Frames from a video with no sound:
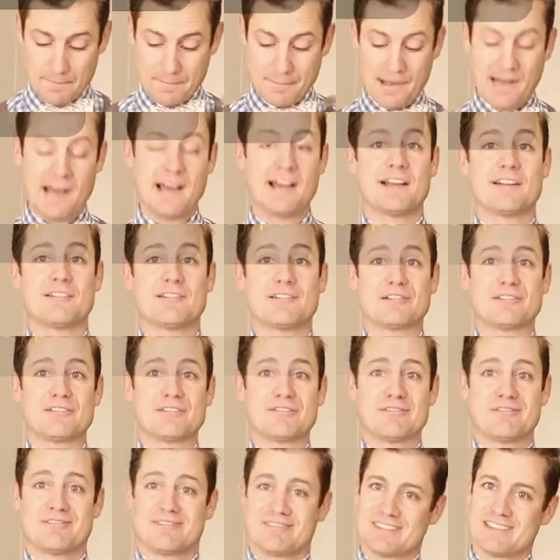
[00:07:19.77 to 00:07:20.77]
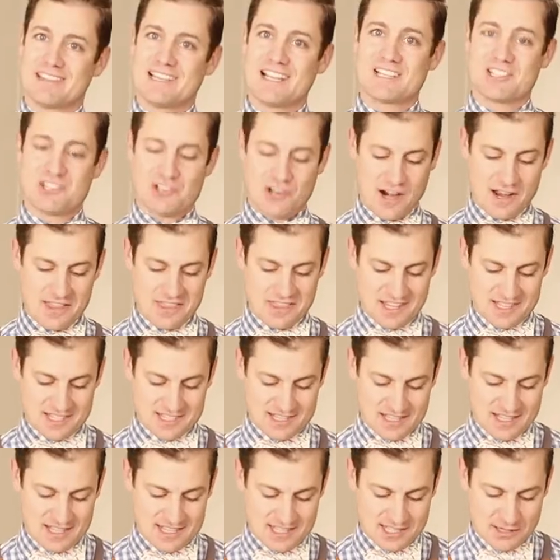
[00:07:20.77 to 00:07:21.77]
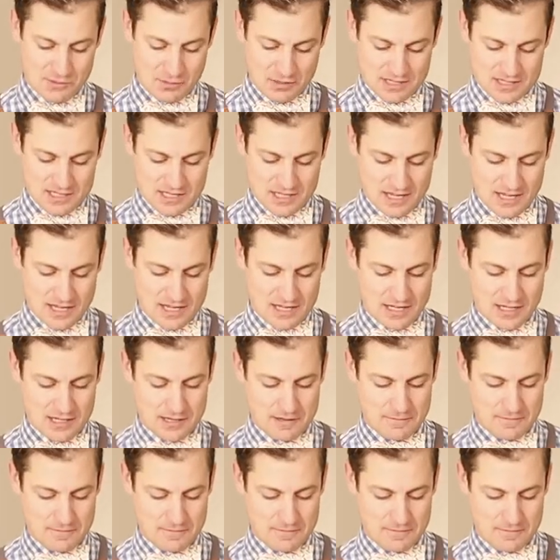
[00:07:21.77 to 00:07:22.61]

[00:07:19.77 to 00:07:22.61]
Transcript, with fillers: But let's try this. Let's see what it's like.